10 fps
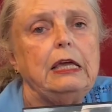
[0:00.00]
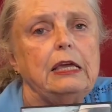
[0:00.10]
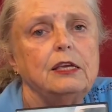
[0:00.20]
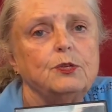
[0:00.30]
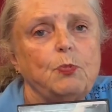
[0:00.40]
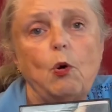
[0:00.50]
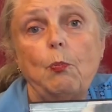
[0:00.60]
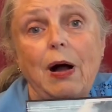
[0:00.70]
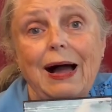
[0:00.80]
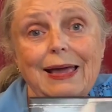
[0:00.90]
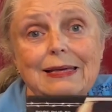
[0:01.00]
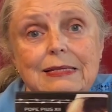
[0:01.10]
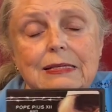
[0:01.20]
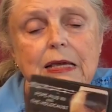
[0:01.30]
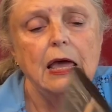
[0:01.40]
is Pope
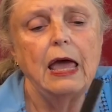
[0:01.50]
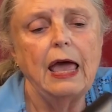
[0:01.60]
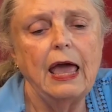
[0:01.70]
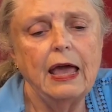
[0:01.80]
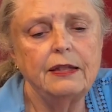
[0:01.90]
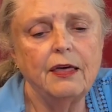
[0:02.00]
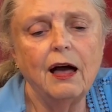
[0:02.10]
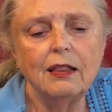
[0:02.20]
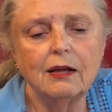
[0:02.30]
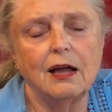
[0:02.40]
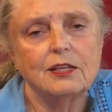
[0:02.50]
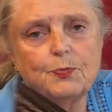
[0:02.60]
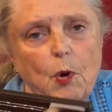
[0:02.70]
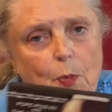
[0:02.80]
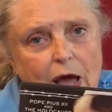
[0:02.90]
Pius and the
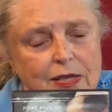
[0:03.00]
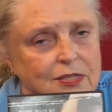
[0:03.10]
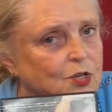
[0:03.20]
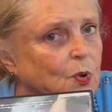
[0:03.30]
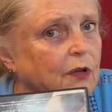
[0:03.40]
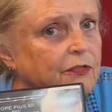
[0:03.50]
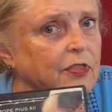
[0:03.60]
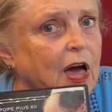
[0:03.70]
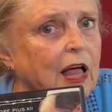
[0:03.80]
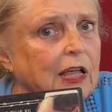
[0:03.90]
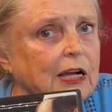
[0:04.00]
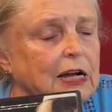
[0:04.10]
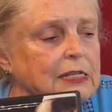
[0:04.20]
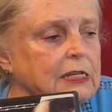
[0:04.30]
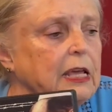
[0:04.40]
Holocaust, Pope Pius XII and the
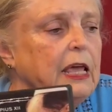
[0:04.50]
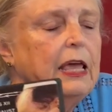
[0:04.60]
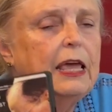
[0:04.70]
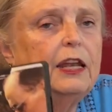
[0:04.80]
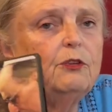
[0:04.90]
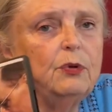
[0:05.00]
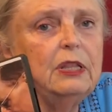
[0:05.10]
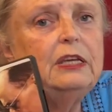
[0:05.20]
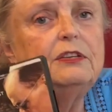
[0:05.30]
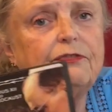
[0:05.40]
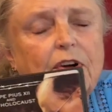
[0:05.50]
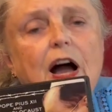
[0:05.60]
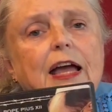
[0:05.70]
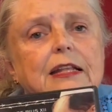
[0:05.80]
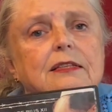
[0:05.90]
Holocaust. And it really
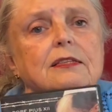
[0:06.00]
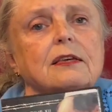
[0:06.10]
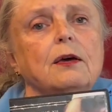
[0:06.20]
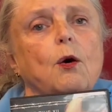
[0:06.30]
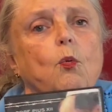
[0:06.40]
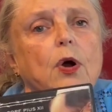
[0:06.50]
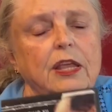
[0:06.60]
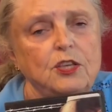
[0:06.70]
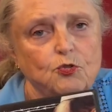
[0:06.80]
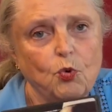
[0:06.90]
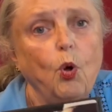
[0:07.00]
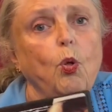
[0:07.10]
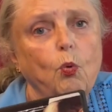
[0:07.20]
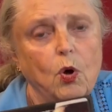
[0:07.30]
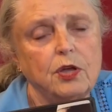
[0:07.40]
defines what his
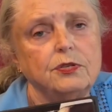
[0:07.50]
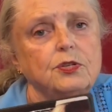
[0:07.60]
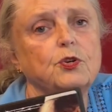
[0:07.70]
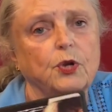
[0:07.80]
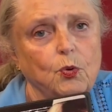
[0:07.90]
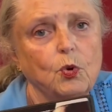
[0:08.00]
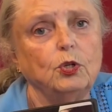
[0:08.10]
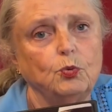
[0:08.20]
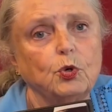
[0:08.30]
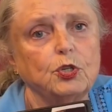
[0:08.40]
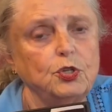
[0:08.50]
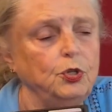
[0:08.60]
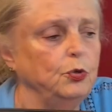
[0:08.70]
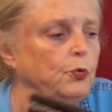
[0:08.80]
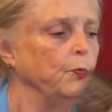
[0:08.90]
role was during World War
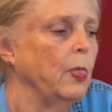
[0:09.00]
II,